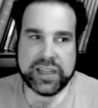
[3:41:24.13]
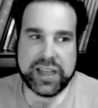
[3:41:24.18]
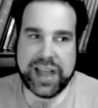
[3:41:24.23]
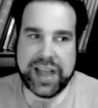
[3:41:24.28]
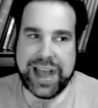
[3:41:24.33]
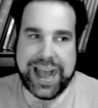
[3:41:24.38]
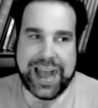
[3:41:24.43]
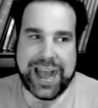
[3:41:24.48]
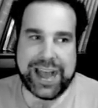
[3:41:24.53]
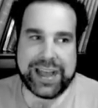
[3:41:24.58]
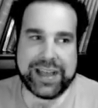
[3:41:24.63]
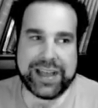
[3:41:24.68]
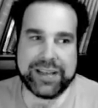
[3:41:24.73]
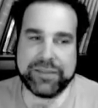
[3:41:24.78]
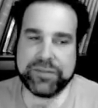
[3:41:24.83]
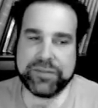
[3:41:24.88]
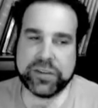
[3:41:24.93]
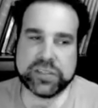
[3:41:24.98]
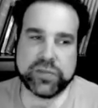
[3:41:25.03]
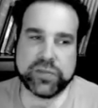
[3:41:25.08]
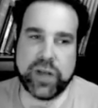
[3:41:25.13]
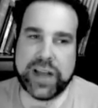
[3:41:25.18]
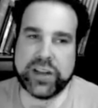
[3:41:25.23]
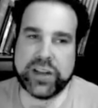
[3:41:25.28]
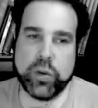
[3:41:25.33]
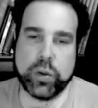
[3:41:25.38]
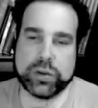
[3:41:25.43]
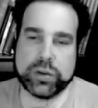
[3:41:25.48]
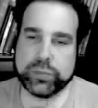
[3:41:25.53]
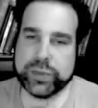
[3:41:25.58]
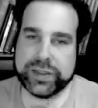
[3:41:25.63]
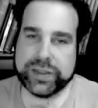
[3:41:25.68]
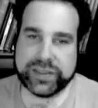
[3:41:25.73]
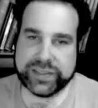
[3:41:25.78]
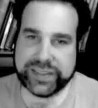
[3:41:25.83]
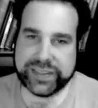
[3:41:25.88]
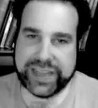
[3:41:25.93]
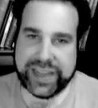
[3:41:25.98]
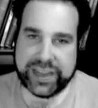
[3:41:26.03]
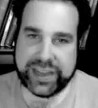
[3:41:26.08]
uh, first of all i don't want to
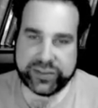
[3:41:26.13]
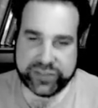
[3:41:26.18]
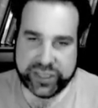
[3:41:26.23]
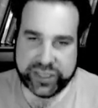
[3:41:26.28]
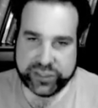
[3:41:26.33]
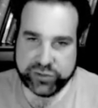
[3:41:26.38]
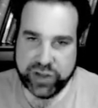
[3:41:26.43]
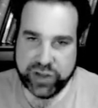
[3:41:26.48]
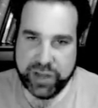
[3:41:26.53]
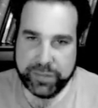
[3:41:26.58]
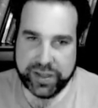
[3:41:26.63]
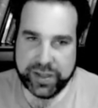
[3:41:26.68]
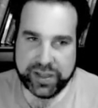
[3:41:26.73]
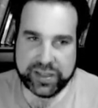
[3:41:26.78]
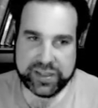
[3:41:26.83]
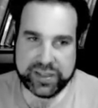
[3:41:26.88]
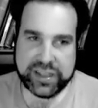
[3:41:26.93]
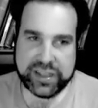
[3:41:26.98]
relitigate internet drama